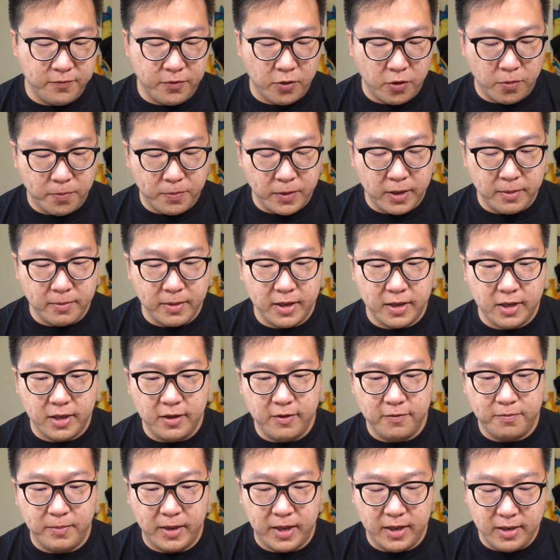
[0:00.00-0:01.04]
you for opening my
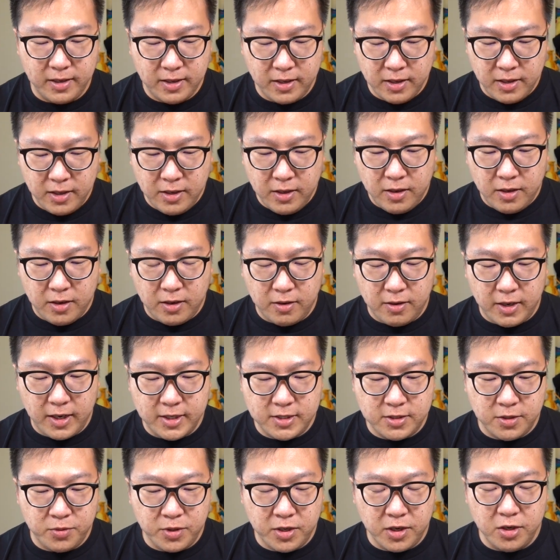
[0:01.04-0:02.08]
gift, man.
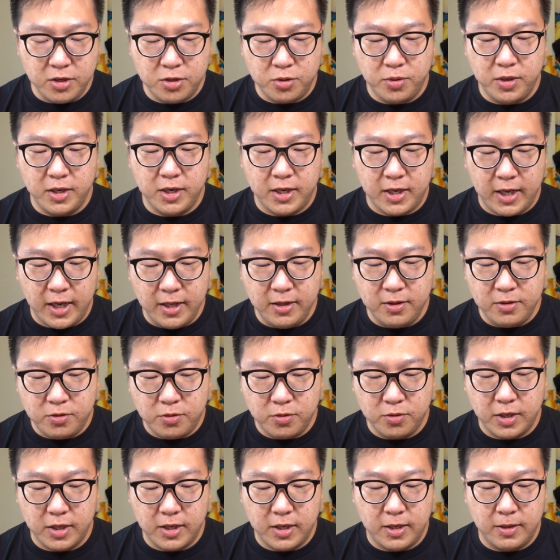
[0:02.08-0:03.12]
Alright, so we're gonna do it again
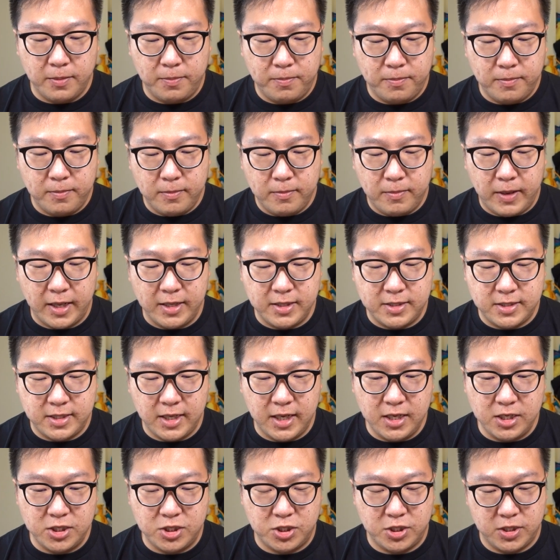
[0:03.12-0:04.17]
to the
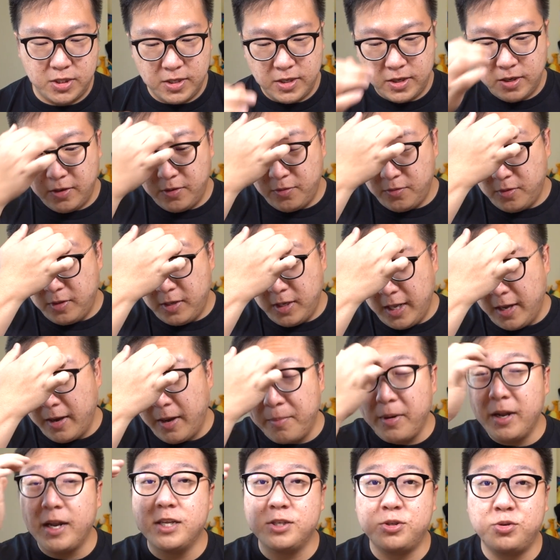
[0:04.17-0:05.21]
Pansage. Now, how
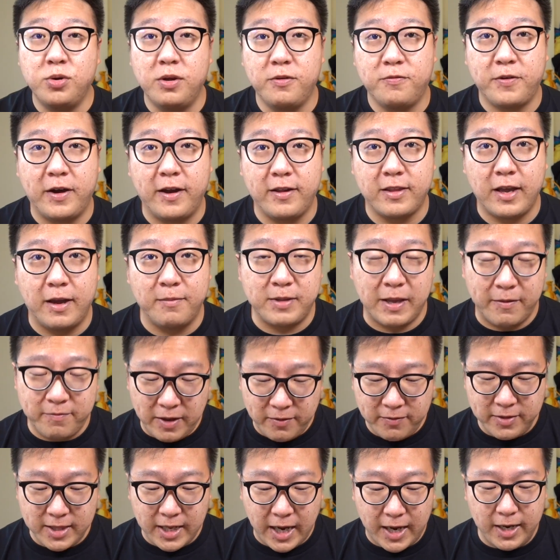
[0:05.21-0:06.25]
about let's do it five times? I've
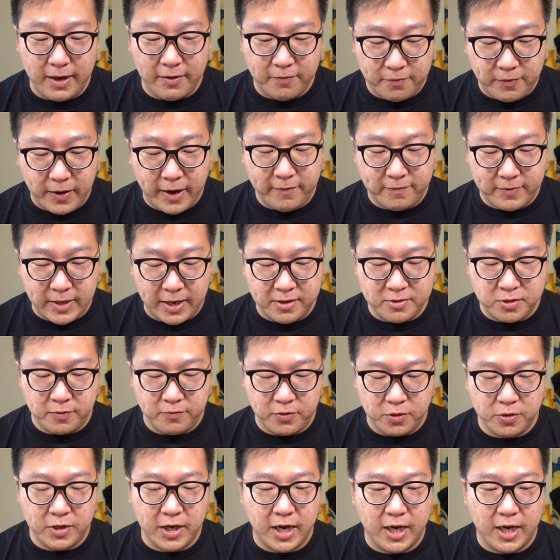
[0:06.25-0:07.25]
not done it five times with you